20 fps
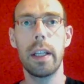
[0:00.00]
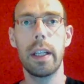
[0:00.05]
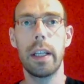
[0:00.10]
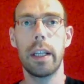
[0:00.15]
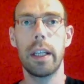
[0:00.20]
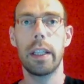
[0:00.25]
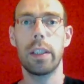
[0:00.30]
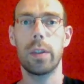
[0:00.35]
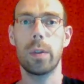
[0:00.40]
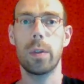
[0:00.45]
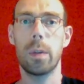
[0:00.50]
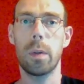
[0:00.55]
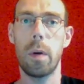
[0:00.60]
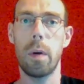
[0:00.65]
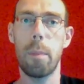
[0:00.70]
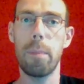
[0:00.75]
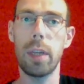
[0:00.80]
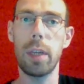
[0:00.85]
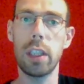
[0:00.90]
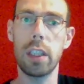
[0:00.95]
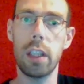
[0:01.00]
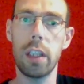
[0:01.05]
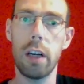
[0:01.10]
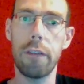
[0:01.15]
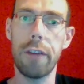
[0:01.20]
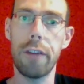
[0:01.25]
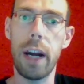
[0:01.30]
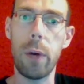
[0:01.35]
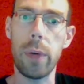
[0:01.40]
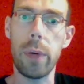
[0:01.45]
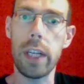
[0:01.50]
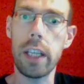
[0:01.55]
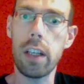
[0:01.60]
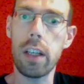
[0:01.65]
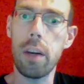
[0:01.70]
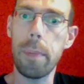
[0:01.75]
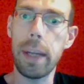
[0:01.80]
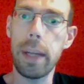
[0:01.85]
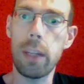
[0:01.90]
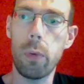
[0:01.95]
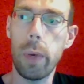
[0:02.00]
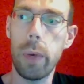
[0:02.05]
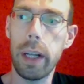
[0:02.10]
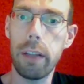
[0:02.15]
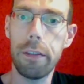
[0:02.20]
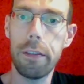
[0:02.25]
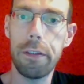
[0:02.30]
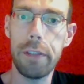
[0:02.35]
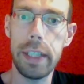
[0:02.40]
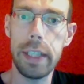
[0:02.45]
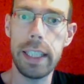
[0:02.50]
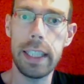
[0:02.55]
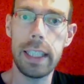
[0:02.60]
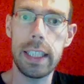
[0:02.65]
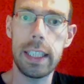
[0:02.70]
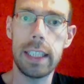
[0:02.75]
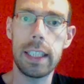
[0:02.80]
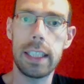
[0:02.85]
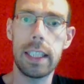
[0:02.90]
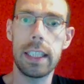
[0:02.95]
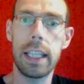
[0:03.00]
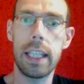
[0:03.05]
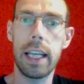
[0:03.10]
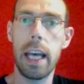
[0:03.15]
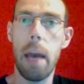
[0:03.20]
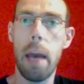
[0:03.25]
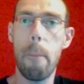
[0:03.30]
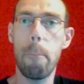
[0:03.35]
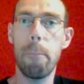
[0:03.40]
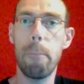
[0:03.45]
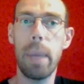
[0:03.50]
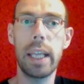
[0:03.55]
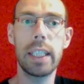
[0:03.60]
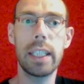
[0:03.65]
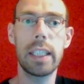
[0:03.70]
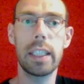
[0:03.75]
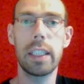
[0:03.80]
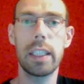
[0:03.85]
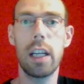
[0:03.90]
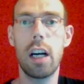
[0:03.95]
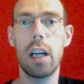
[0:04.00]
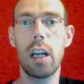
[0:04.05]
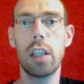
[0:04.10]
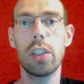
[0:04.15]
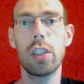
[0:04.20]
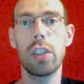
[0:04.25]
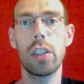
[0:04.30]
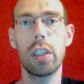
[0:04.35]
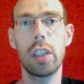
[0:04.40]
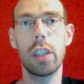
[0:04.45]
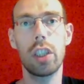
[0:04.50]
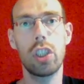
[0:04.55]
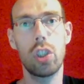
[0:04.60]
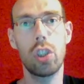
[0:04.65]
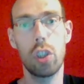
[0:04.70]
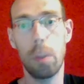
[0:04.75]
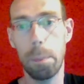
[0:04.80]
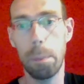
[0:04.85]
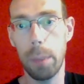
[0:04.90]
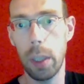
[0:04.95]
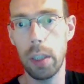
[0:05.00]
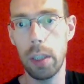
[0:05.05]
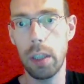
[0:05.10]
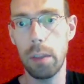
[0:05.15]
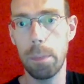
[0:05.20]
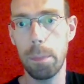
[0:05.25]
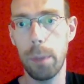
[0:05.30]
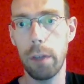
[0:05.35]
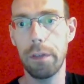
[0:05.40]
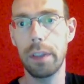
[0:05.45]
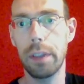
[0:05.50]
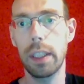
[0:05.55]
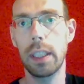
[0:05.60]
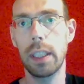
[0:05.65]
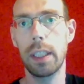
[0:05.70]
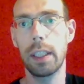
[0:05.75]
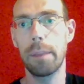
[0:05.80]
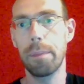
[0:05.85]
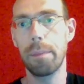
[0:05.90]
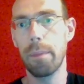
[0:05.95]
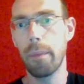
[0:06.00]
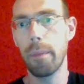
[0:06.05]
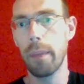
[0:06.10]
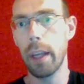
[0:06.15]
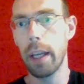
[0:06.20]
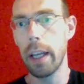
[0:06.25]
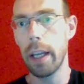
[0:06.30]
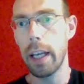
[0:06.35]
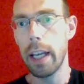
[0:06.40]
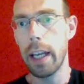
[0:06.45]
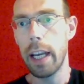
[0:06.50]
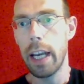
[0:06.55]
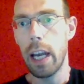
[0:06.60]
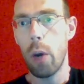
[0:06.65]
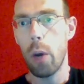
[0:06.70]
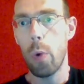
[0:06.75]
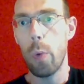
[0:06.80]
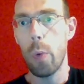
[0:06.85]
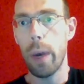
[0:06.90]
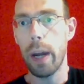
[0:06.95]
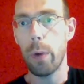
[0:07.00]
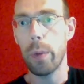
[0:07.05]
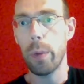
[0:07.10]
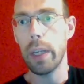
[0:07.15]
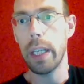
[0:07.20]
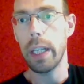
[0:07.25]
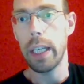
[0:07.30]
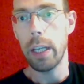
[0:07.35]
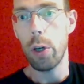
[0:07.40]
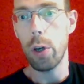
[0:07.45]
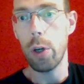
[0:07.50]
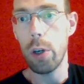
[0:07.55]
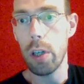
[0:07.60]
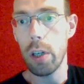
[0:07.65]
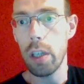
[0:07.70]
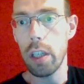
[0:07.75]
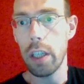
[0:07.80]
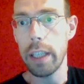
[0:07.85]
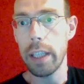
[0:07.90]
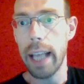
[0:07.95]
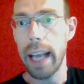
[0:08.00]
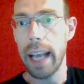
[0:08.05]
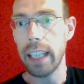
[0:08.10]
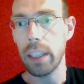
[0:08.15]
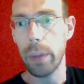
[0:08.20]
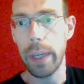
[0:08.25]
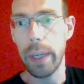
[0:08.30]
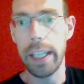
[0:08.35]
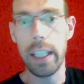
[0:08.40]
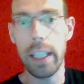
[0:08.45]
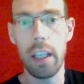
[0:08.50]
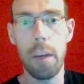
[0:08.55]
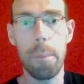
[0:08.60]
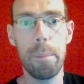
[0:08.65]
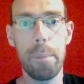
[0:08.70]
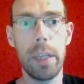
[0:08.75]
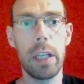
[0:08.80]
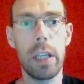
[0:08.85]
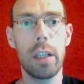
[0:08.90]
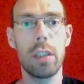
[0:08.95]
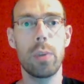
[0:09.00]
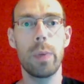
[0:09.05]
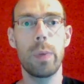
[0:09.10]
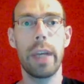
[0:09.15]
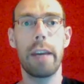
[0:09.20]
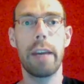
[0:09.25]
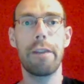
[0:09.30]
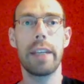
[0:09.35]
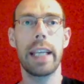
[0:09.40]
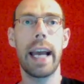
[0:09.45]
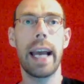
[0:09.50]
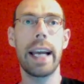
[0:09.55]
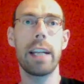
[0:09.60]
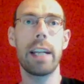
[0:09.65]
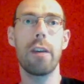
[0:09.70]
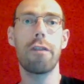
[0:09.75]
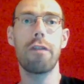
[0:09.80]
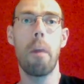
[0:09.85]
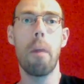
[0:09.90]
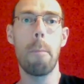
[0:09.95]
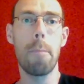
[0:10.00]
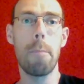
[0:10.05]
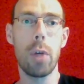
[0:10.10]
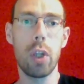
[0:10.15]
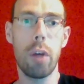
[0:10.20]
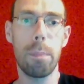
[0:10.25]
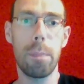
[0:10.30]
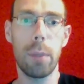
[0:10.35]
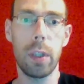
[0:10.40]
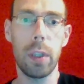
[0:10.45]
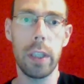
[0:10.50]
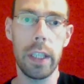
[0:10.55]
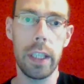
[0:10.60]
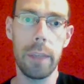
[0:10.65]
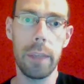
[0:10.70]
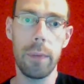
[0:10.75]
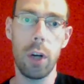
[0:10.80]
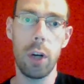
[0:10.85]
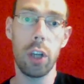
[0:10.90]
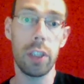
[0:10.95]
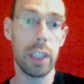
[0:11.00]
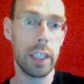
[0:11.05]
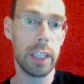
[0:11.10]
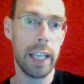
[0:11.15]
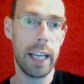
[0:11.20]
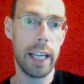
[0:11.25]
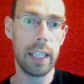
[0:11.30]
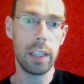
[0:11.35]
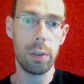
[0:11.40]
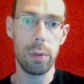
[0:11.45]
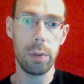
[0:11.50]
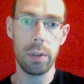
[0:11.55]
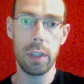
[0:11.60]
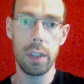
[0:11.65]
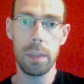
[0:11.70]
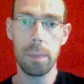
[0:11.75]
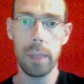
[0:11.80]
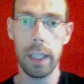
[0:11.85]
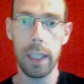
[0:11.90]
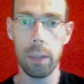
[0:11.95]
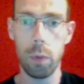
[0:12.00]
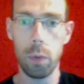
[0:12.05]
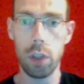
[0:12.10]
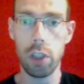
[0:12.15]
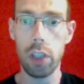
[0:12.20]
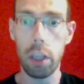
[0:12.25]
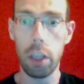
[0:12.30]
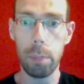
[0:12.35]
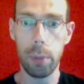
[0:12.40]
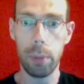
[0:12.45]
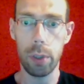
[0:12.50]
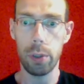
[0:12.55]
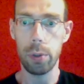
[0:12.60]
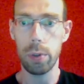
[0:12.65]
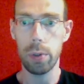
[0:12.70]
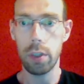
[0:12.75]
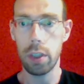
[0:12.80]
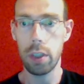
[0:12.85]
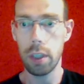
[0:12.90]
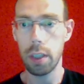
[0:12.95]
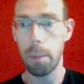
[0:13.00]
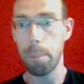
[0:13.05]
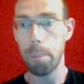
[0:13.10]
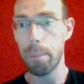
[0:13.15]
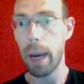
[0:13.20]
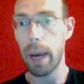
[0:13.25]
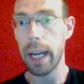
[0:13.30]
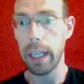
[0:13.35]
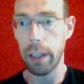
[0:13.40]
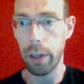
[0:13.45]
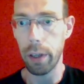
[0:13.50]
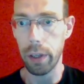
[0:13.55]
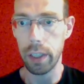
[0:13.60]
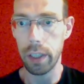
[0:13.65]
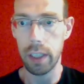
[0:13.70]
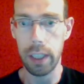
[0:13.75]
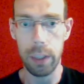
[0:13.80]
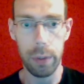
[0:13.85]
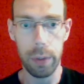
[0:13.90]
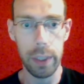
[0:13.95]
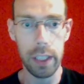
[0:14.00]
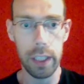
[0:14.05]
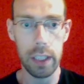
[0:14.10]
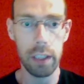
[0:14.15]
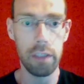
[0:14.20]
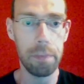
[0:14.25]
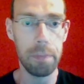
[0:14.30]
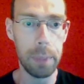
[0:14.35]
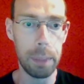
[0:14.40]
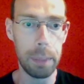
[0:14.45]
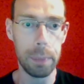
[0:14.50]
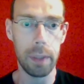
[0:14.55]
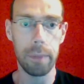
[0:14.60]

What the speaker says: So much of our income and wealth is based on surplus profits, where we earn an extra income because we have a kind of monopoly on a scarce good that was not produced by the current generation of people.